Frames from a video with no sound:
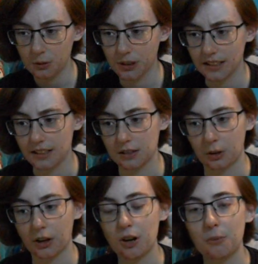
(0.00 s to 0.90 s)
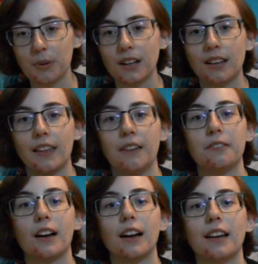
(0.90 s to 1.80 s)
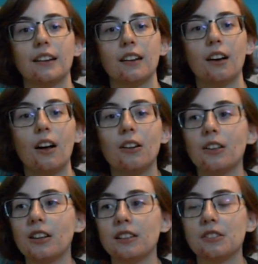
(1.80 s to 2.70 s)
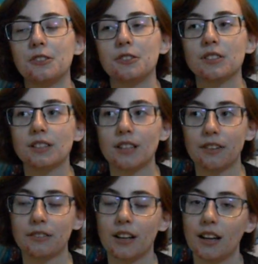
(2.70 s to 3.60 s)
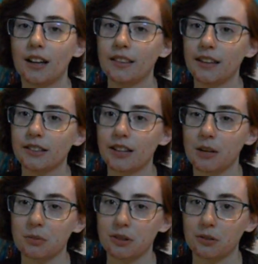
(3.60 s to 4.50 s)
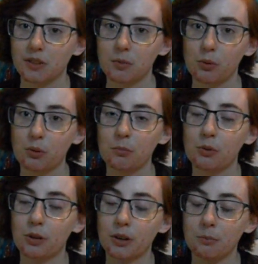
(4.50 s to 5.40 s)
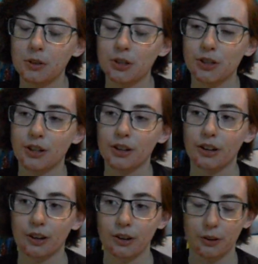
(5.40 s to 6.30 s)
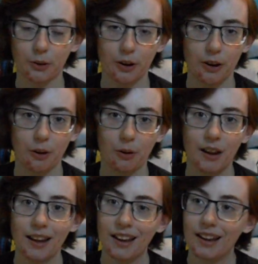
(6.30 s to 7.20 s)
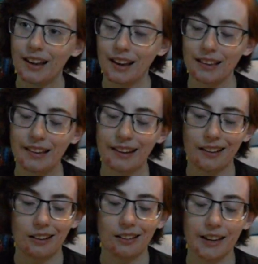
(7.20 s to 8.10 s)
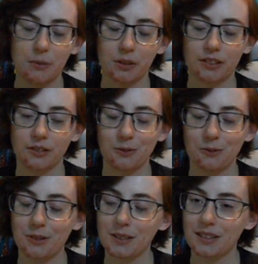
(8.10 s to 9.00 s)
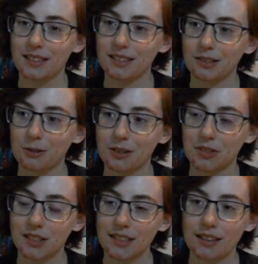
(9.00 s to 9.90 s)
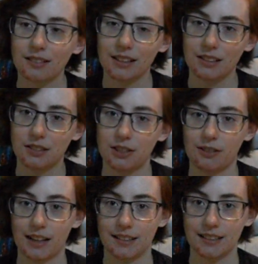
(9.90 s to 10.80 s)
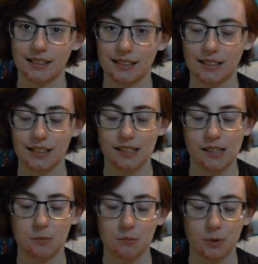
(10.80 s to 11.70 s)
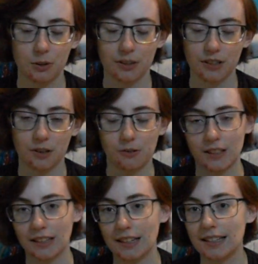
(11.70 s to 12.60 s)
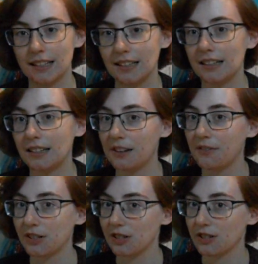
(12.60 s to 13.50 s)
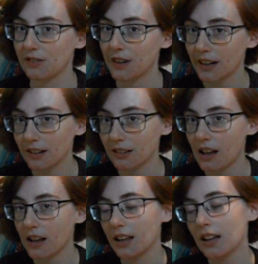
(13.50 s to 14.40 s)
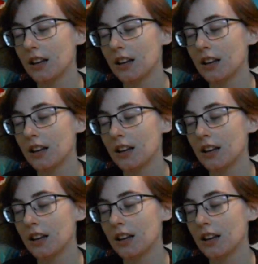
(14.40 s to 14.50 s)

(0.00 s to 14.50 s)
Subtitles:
With this door open and they find all of this new stuff, they are able to explore more, mature, grow, and they are all able to sort of settle into identities more so than they did in Adventures of Care-a-Lot,